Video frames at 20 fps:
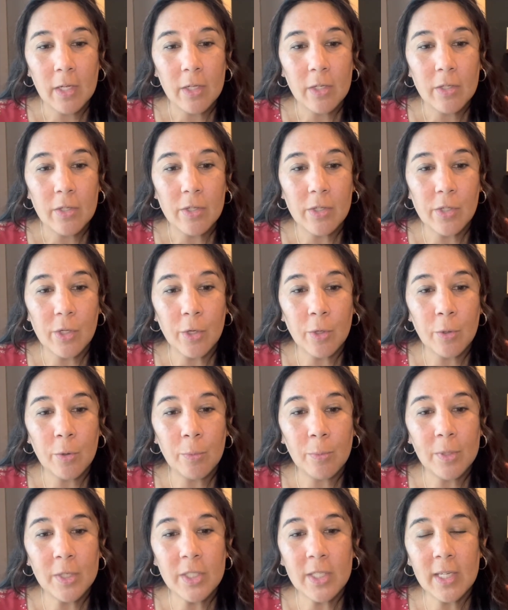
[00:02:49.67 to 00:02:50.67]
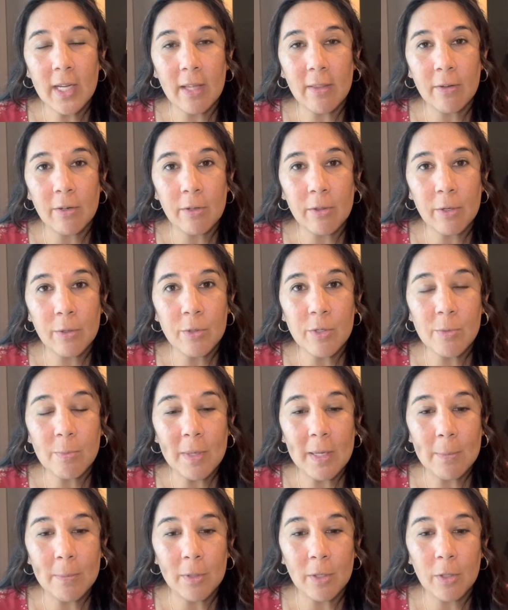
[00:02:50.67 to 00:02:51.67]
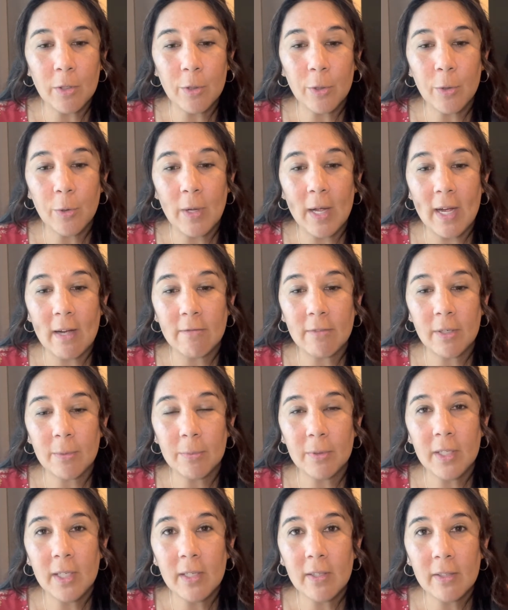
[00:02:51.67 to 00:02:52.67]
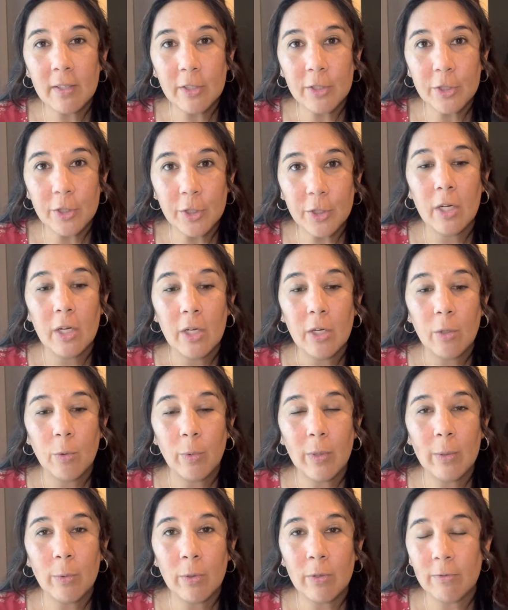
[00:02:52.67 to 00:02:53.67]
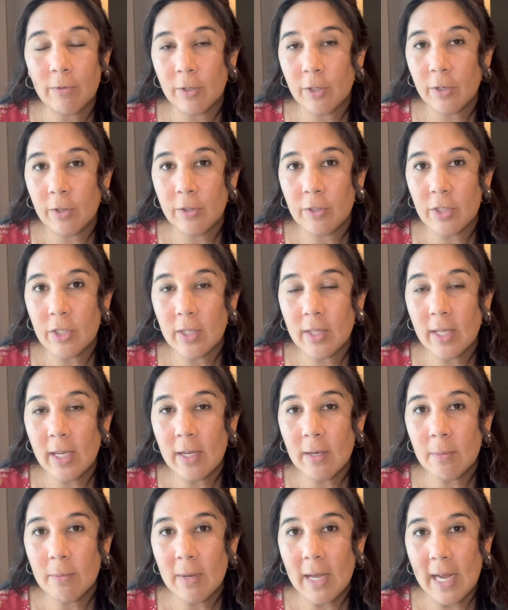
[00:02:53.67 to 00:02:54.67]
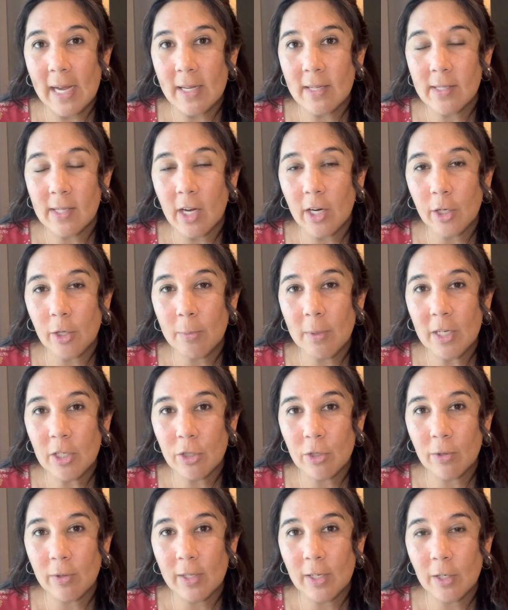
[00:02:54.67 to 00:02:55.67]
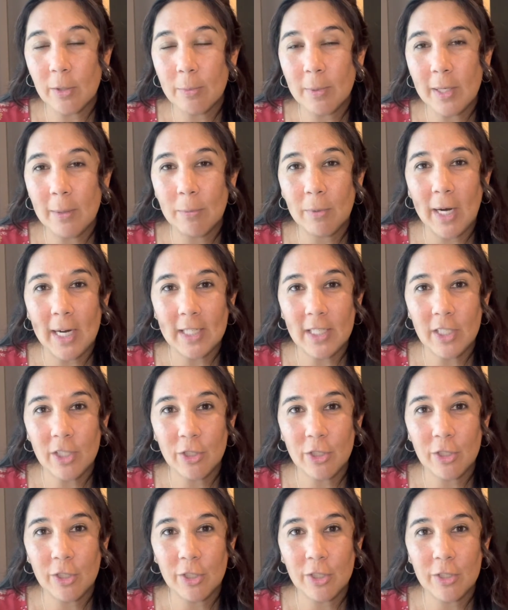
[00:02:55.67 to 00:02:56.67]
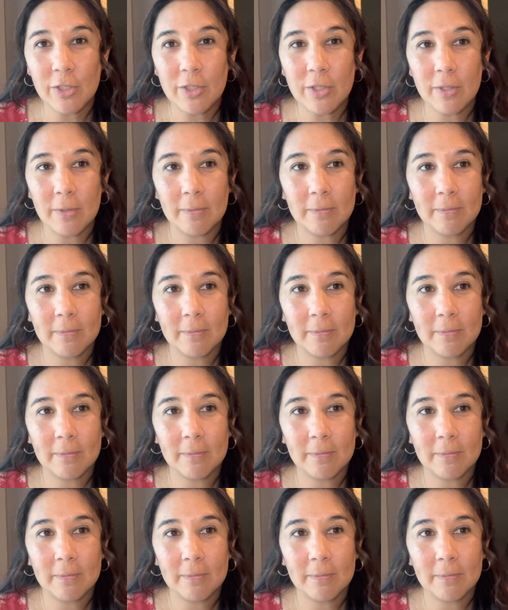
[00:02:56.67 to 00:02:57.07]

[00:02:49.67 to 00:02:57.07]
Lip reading: So put together those people who have completed their degree, we refer to them as occupational therapy practitioners.